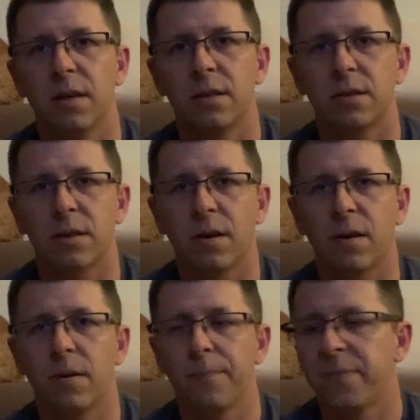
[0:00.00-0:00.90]

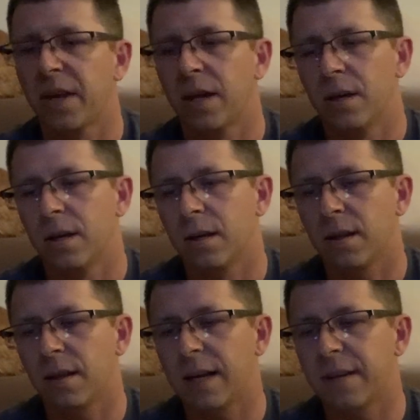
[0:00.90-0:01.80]
So
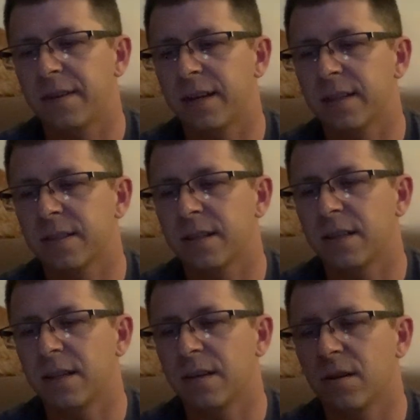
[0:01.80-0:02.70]
a lot of things
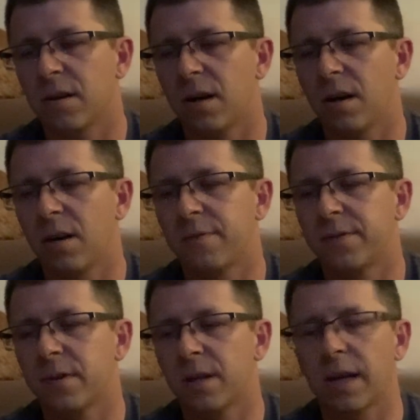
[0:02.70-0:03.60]
in here of
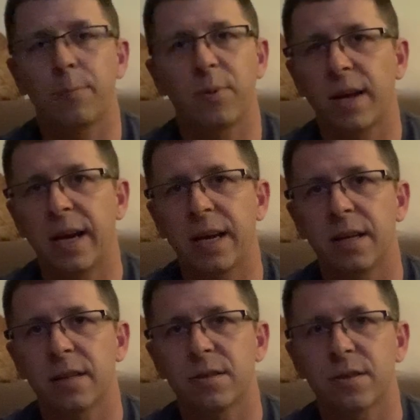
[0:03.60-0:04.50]
like play.
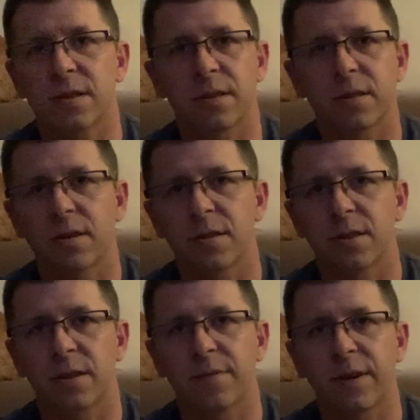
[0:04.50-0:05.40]
It's just going to search, it's
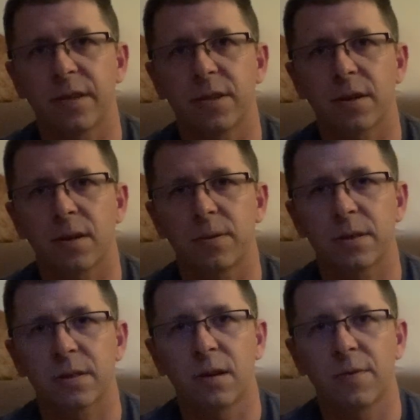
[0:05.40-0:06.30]
going to find you your
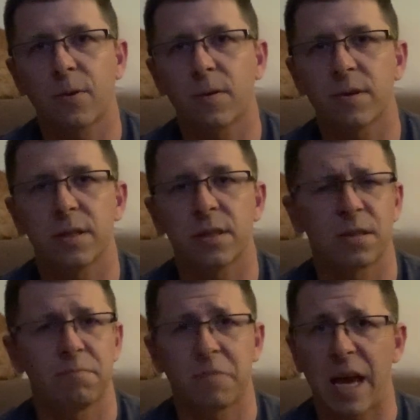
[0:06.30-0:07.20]
closest golf courses.